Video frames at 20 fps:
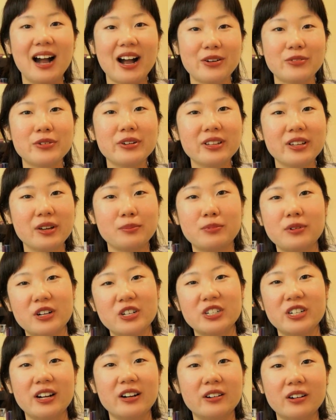I really
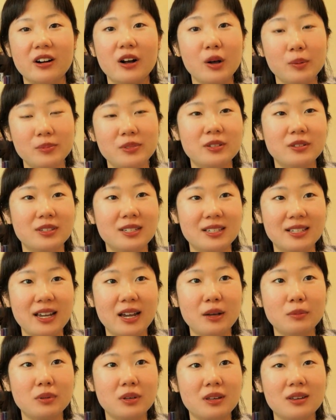appreciate her up till
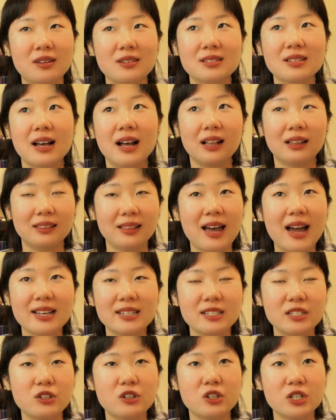today because
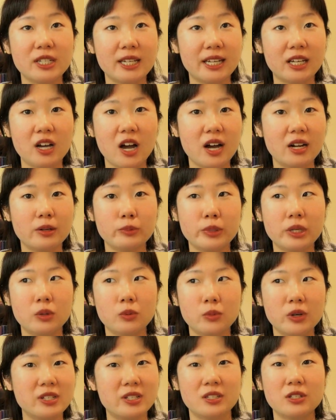last year's economy
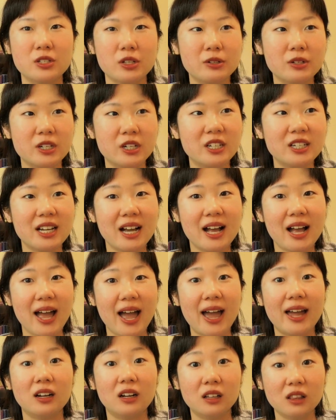wasn't so good
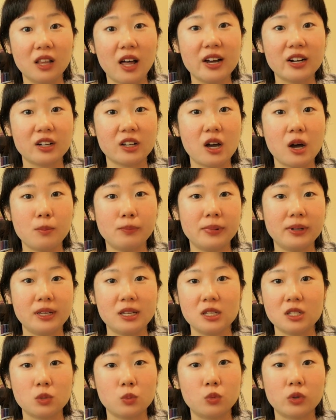and a lot of
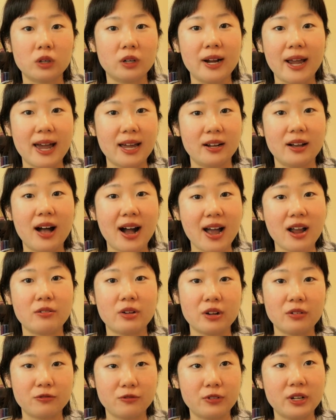companies were at a
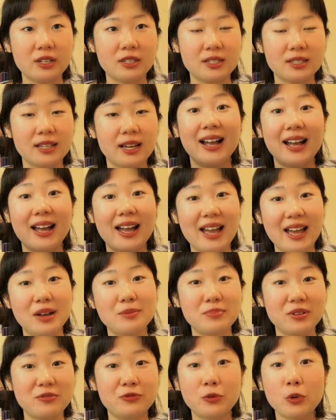hiring freeze.
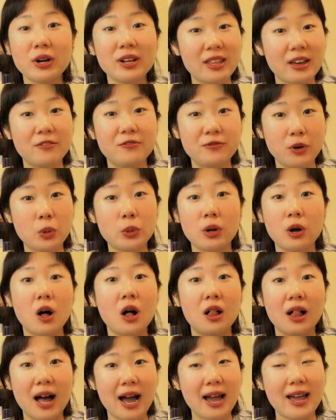And before that phone
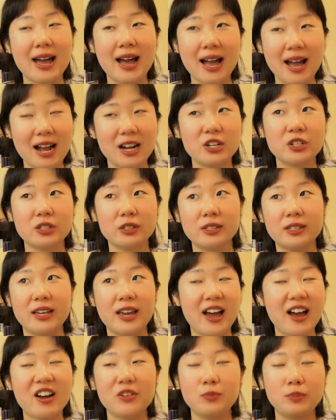call, I actually
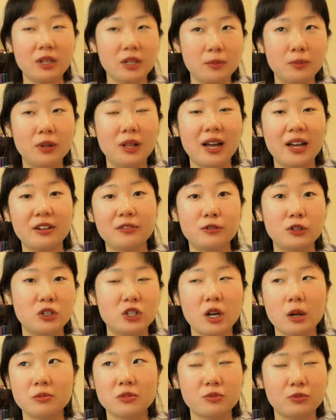have been applying for
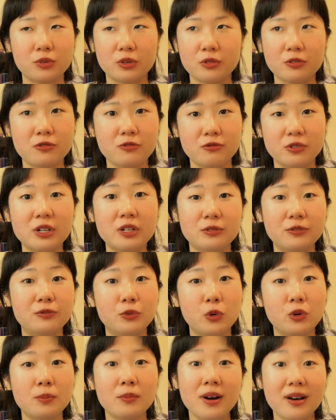jobs for 3 to
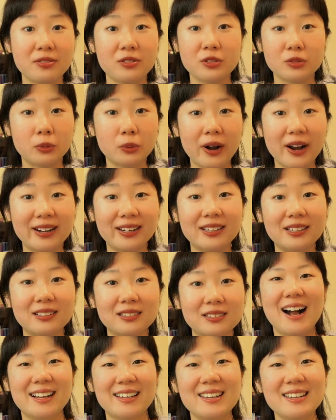4 months already.
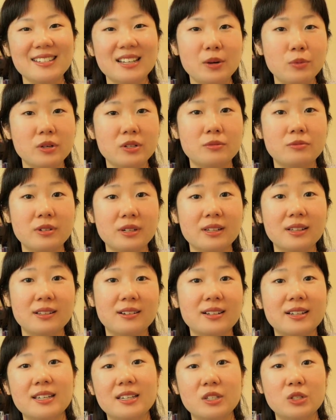I guess I was really
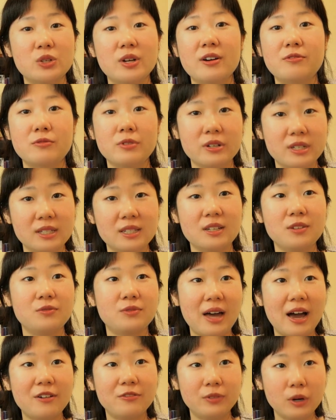lucky to have
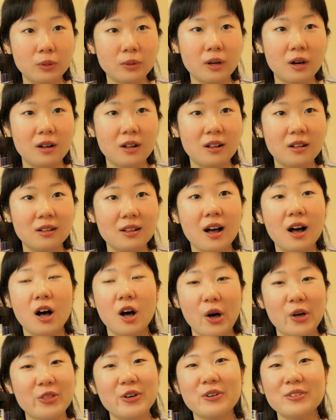received that phone call.
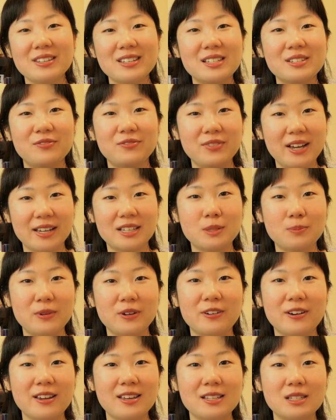Although this
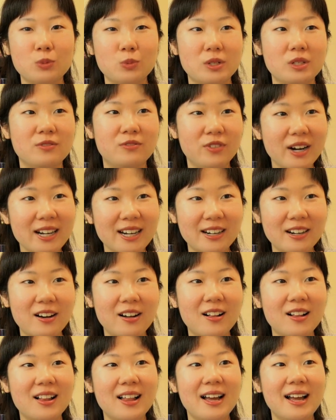experience was fun and
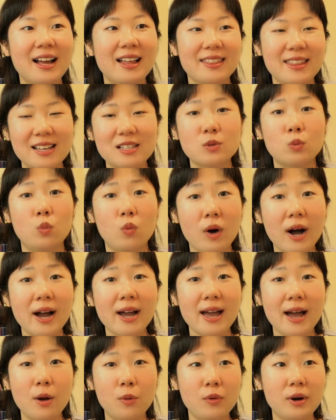all, that's
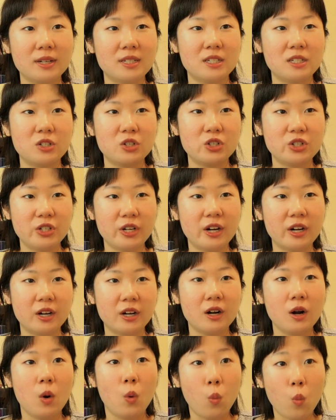why I wanted to
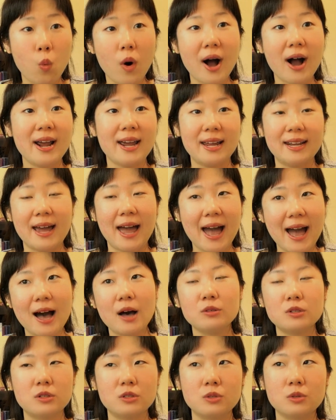share why and
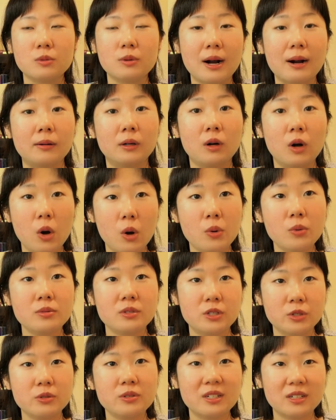how to do our own
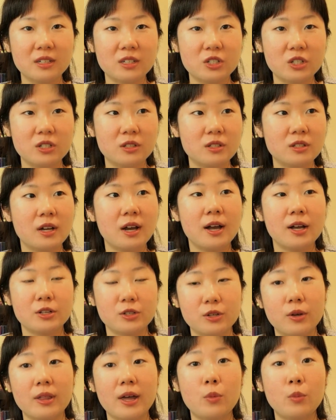due diligence
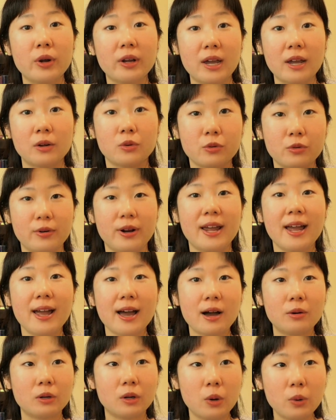so that we can create
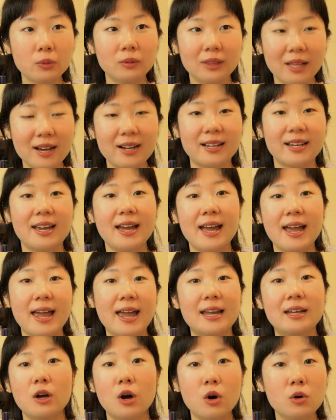our own luck
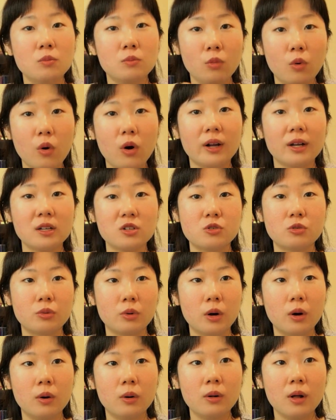and own more
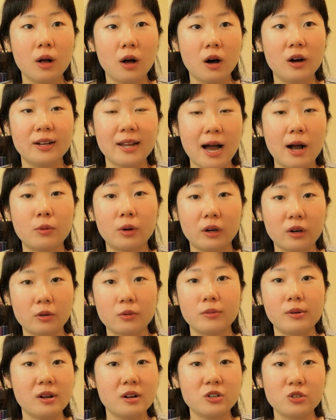control on our
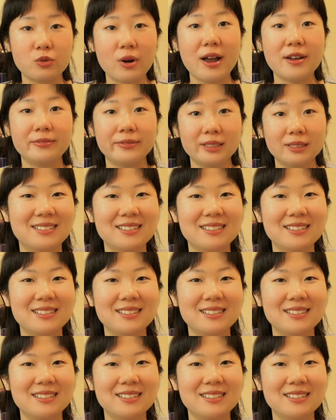career drive.